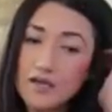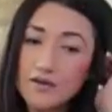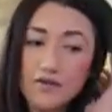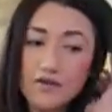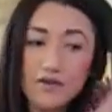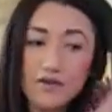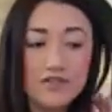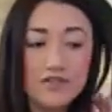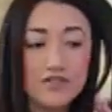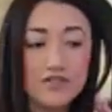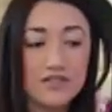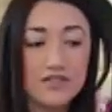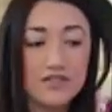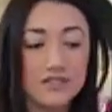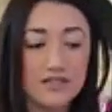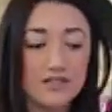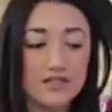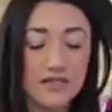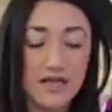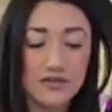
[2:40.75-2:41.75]
first
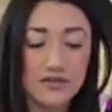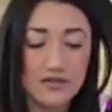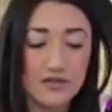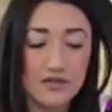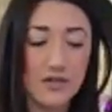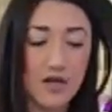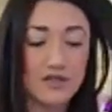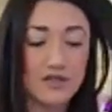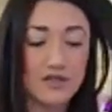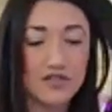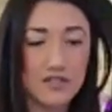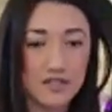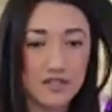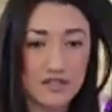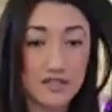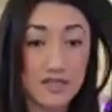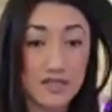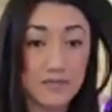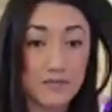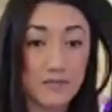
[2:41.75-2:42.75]

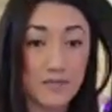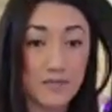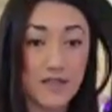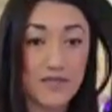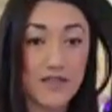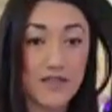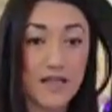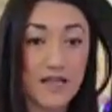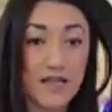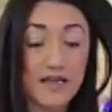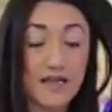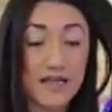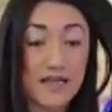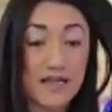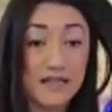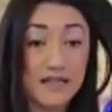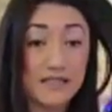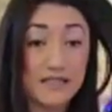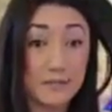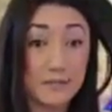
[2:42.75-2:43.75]
astrologically and then
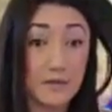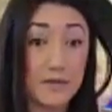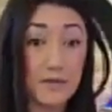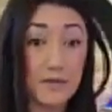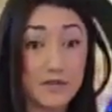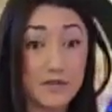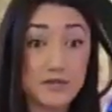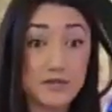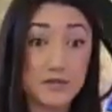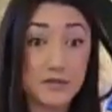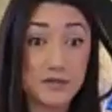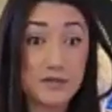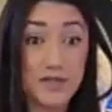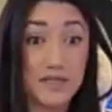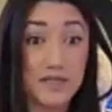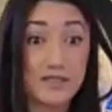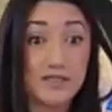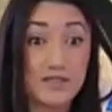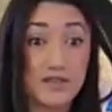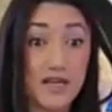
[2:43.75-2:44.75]
spiritually
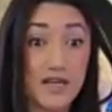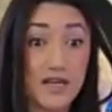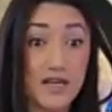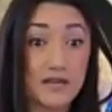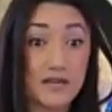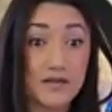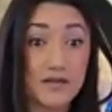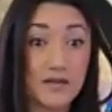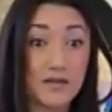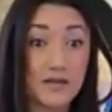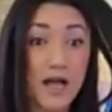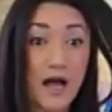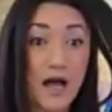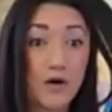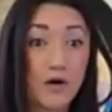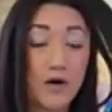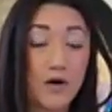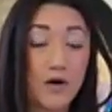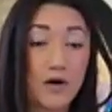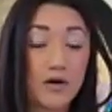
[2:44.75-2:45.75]
yesterday,
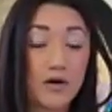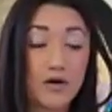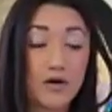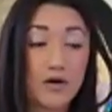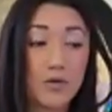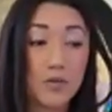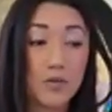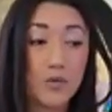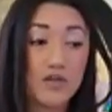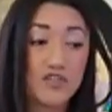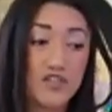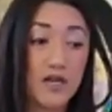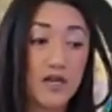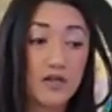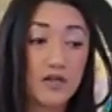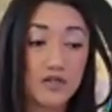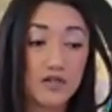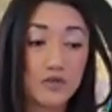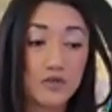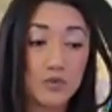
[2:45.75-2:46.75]
how our
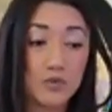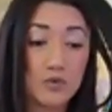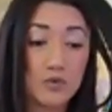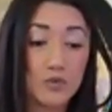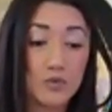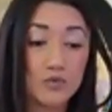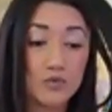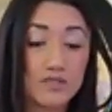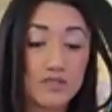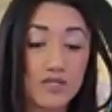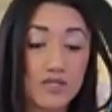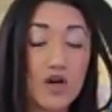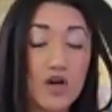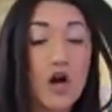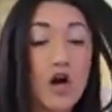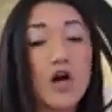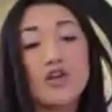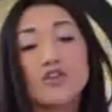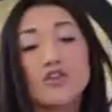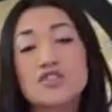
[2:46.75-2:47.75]
childhood wounds
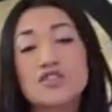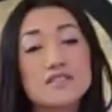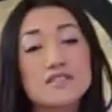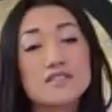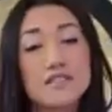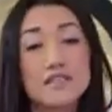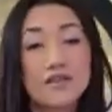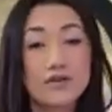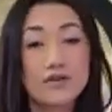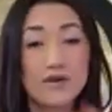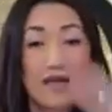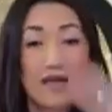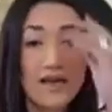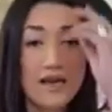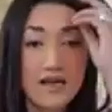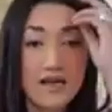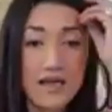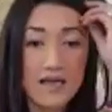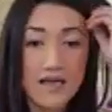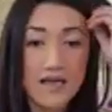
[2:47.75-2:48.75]
unconsciously create
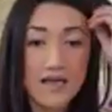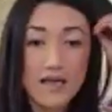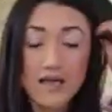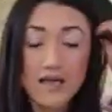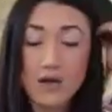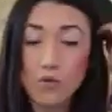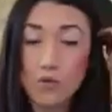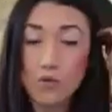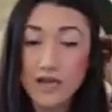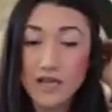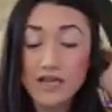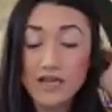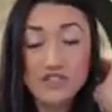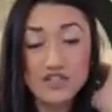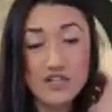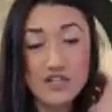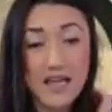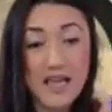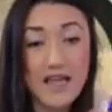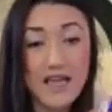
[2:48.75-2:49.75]
rage
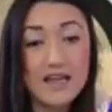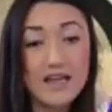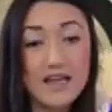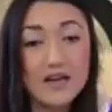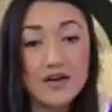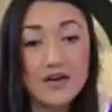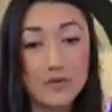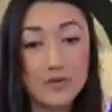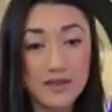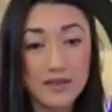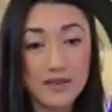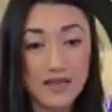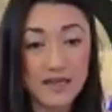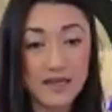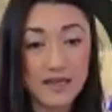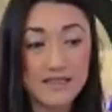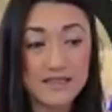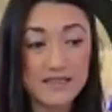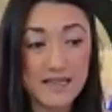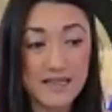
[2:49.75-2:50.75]
and anger within
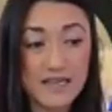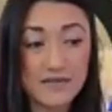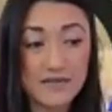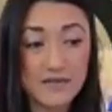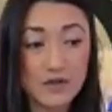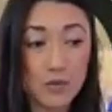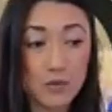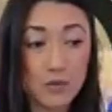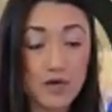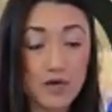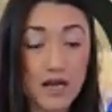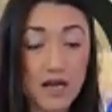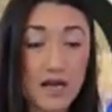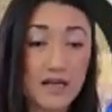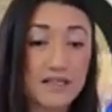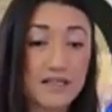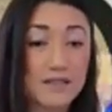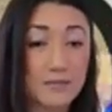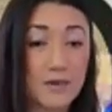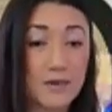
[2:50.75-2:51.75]
us that, even though we're not
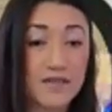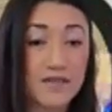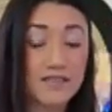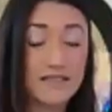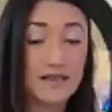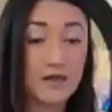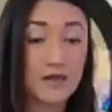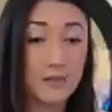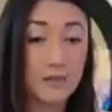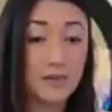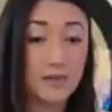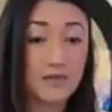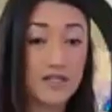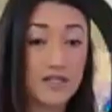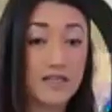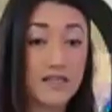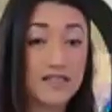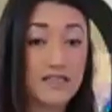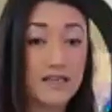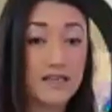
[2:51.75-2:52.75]
expressing it or
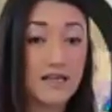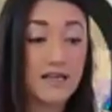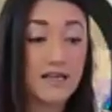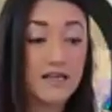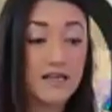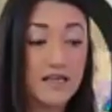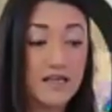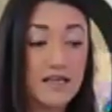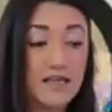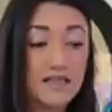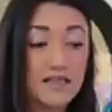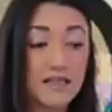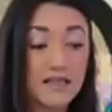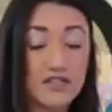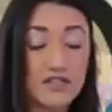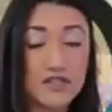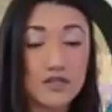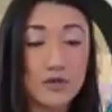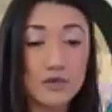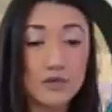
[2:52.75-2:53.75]
projecting it, that
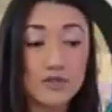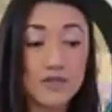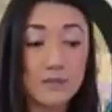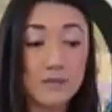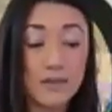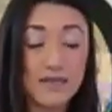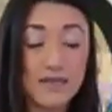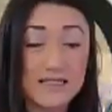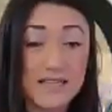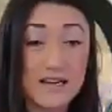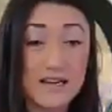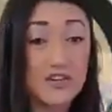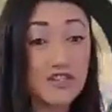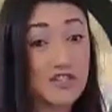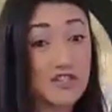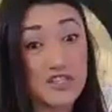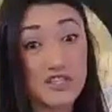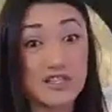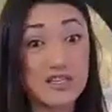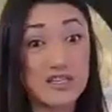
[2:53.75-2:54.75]
shows up as
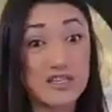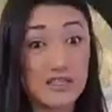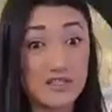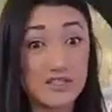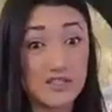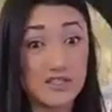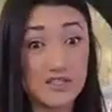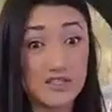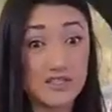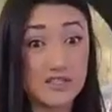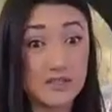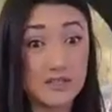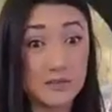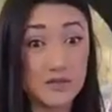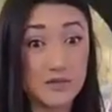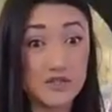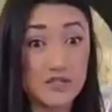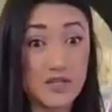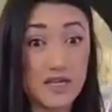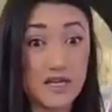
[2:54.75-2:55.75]
energy leakages,
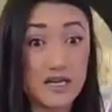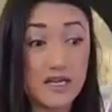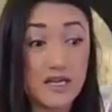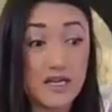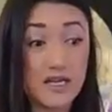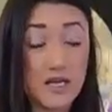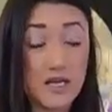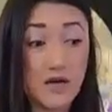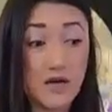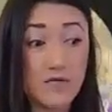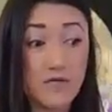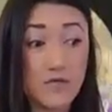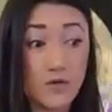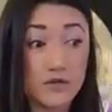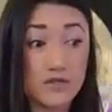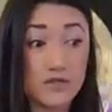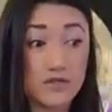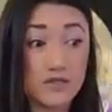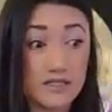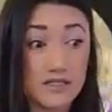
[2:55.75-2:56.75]
which then
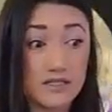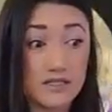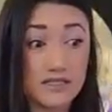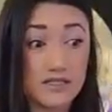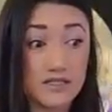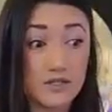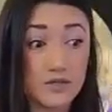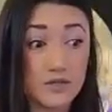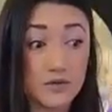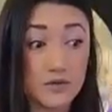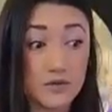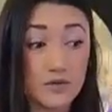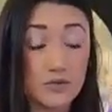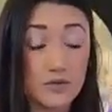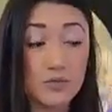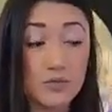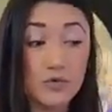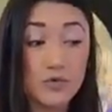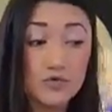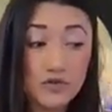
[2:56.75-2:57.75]
force us to
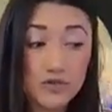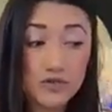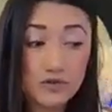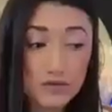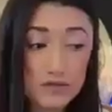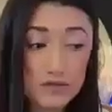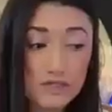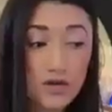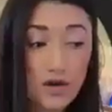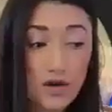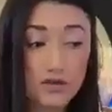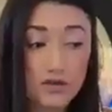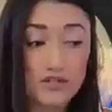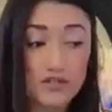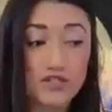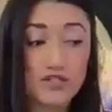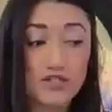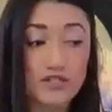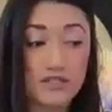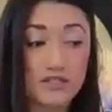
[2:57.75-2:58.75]
move into this
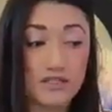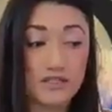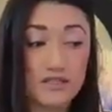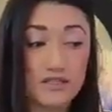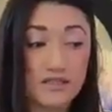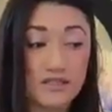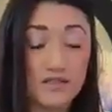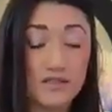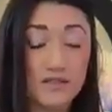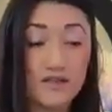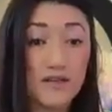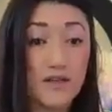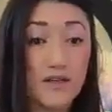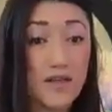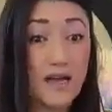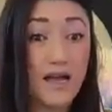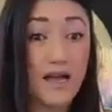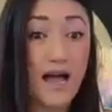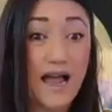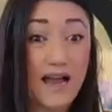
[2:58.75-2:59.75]
consciousness of,
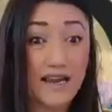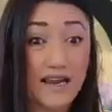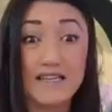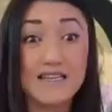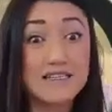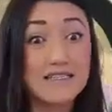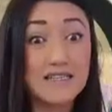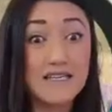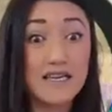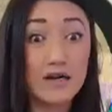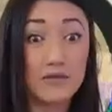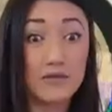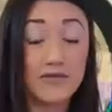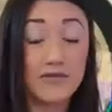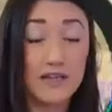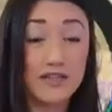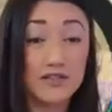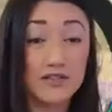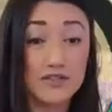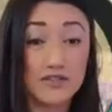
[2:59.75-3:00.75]
I need to get
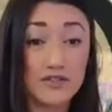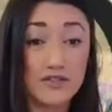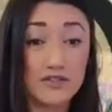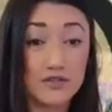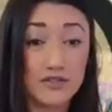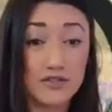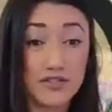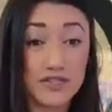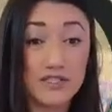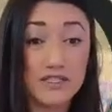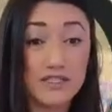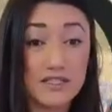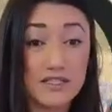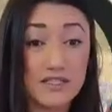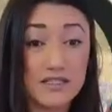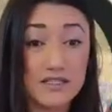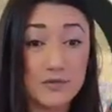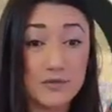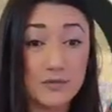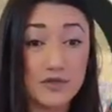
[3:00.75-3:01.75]
revenge or
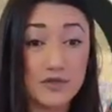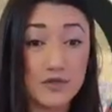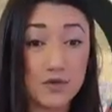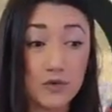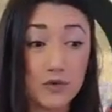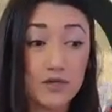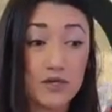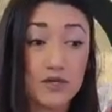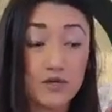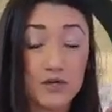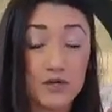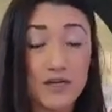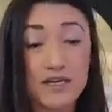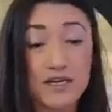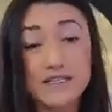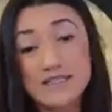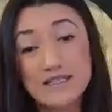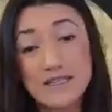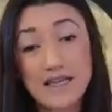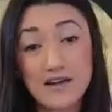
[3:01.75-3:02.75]
justice, which only
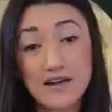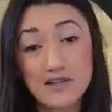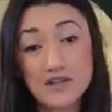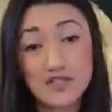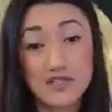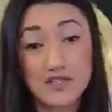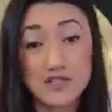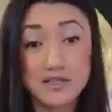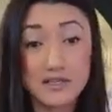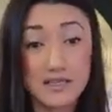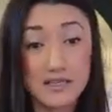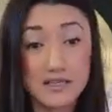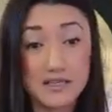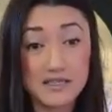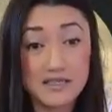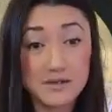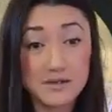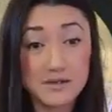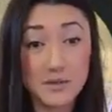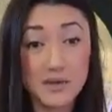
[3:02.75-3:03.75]
creates energy
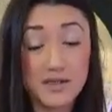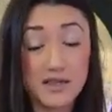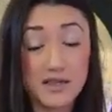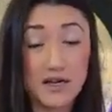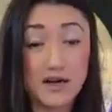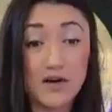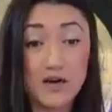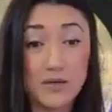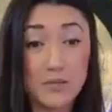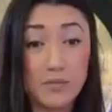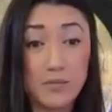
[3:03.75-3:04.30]
leaks within our